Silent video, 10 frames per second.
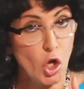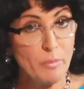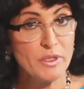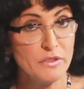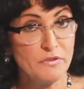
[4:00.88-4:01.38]

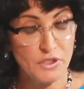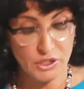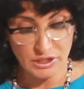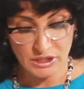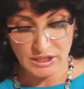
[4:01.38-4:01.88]
common
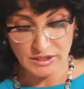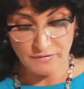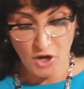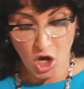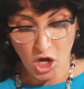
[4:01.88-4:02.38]
deficiencies
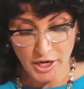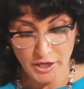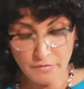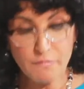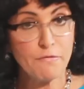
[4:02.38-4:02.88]
of
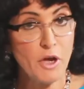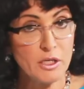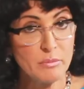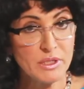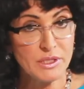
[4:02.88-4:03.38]
iron,
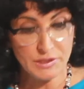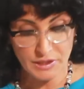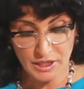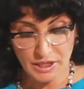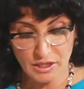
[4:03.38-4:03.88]
vitamin
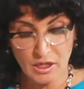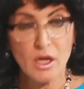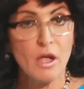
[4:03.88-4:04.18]
C,